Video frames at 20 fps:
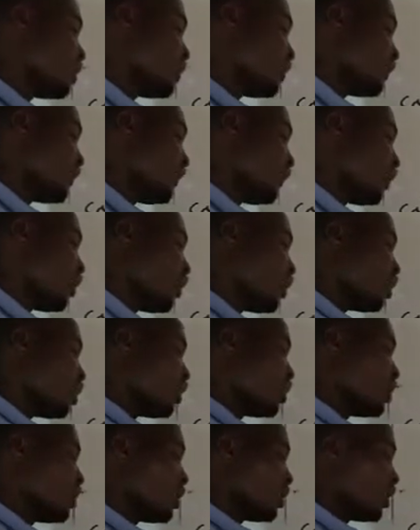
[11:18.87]
Fog,
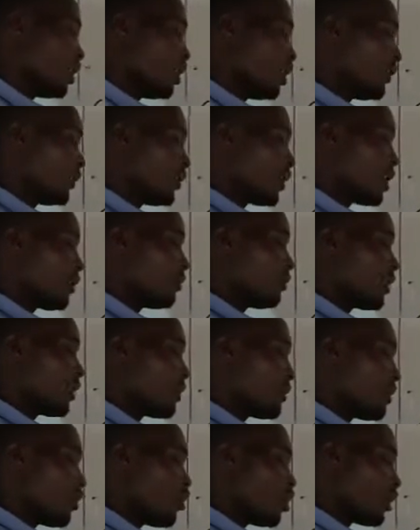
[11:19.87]
if you have
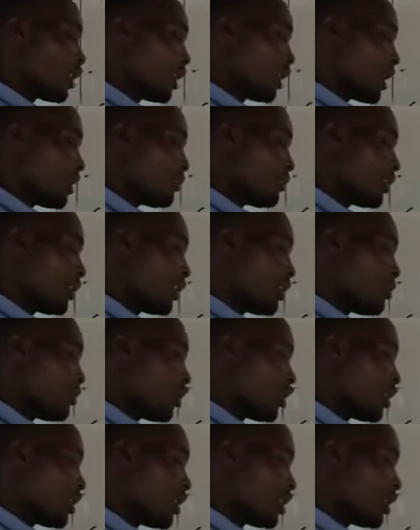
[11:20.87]
ever woken up in the
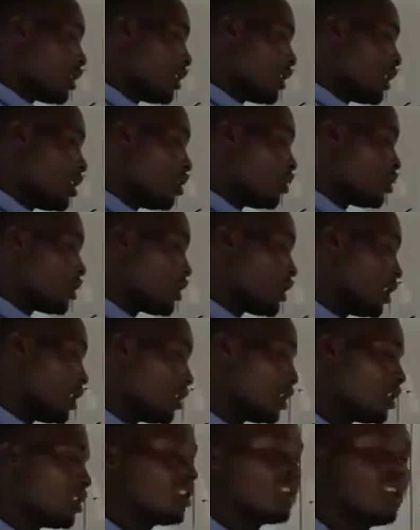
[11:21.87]
morning, then you
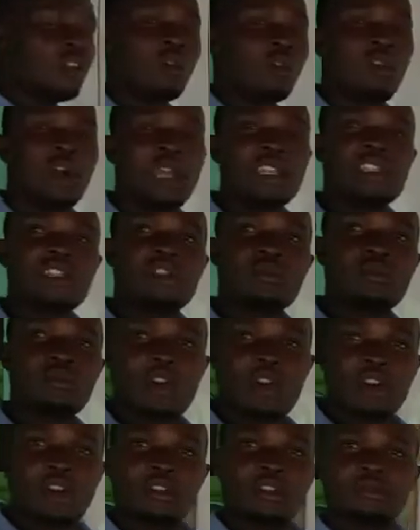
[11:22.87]
see white
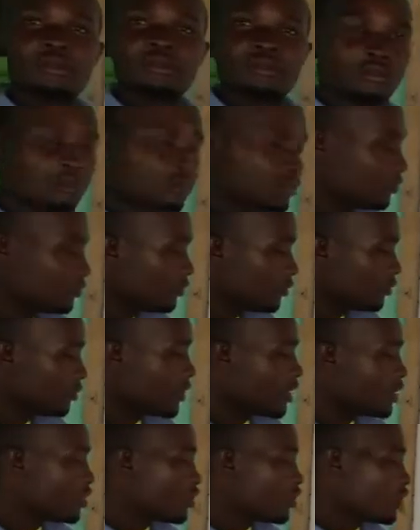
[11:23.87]
smoke.
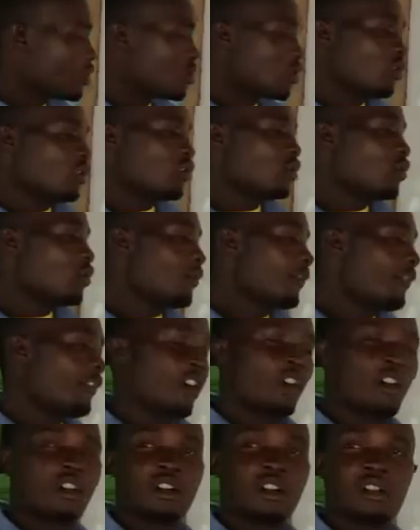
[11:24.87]
That's what you call
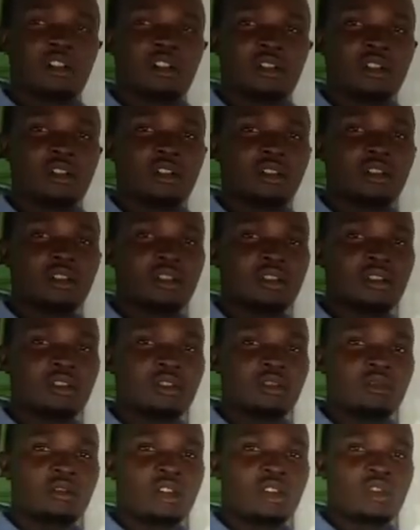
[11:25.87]
fog.
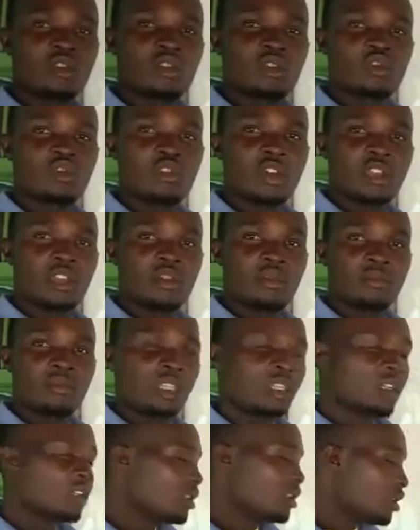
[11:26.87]
When you go to
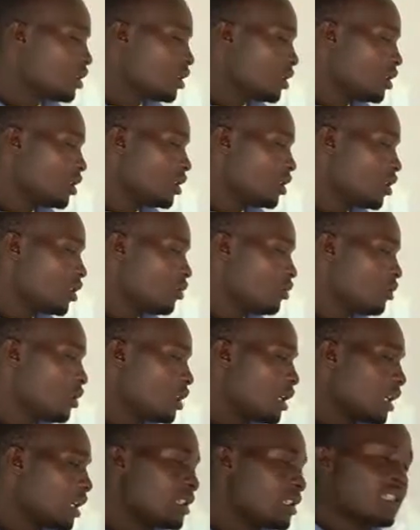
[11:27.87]
Nairobi, you
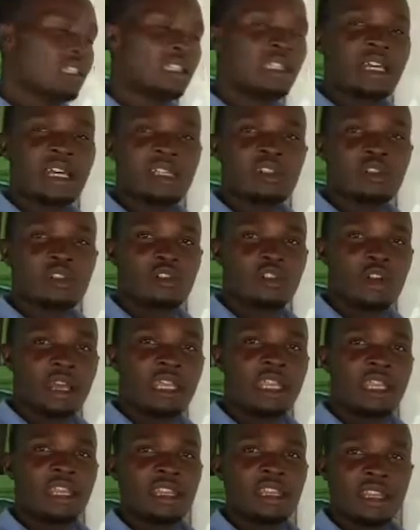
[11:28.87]
can see that, or
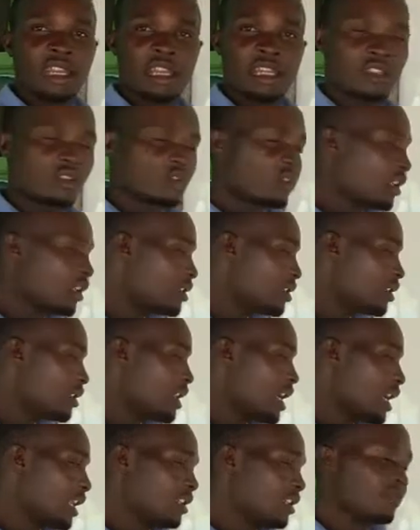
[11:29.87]
highland areas, you can see
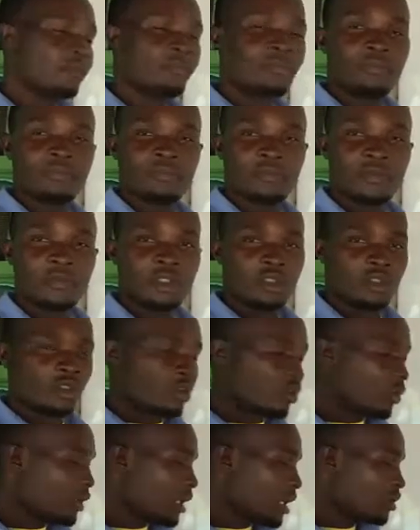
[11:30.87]
that.
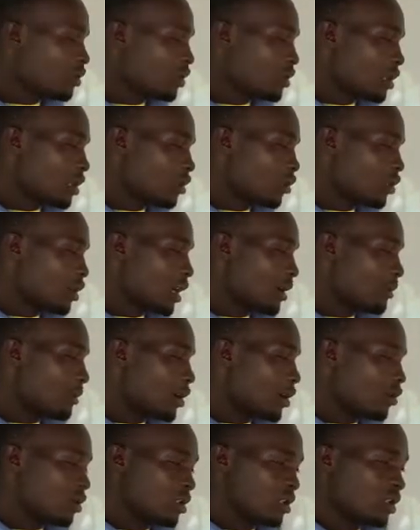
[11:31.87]
So that's what you're talking
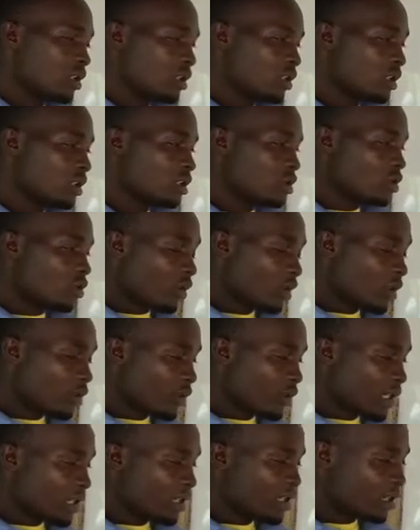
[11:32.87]
about. So the
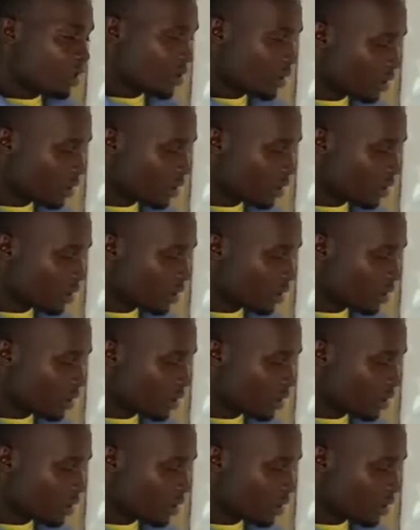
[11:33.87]
wind